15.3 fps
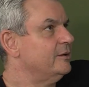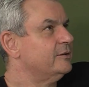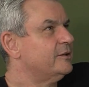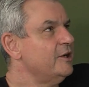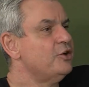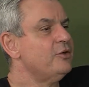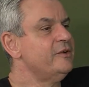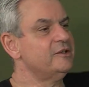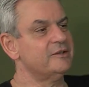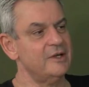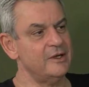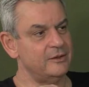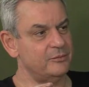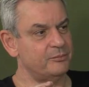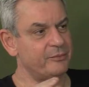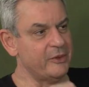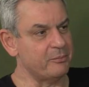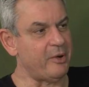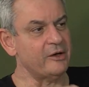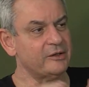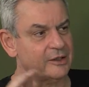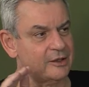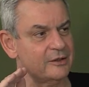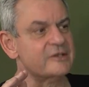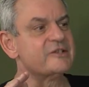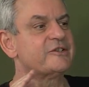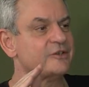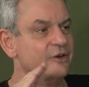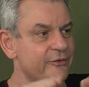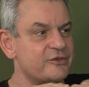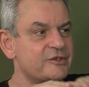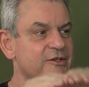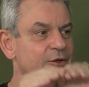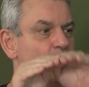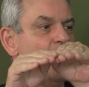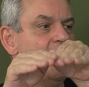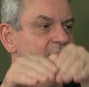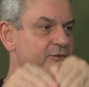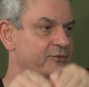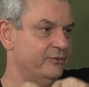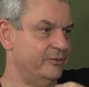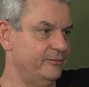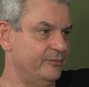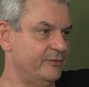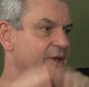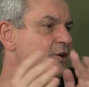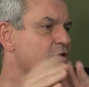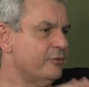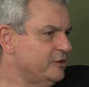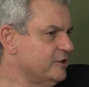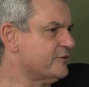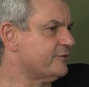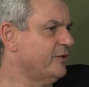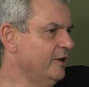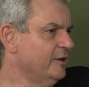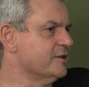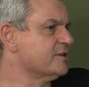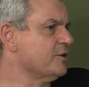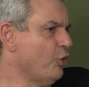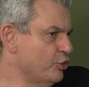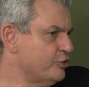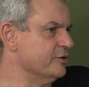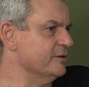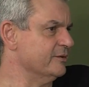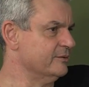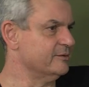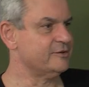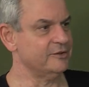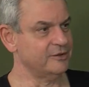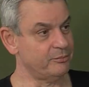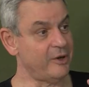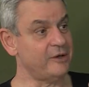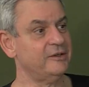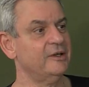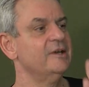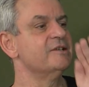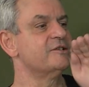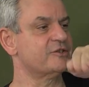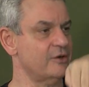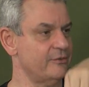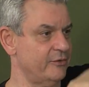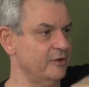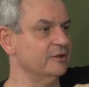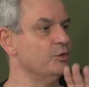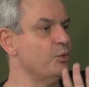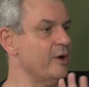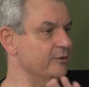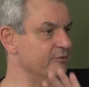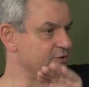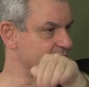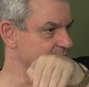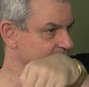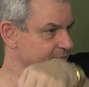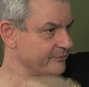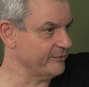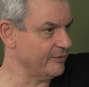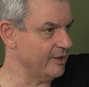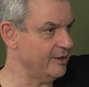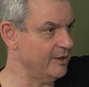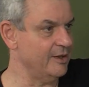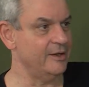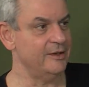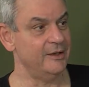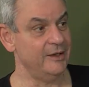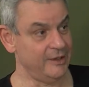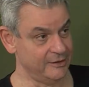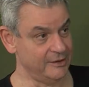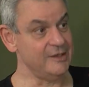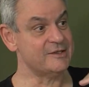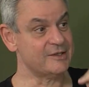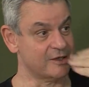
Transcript: Think of it. The particle surfs the wave. Think of this field as an ocean. So the particle is surfing the waves. Okay. And he's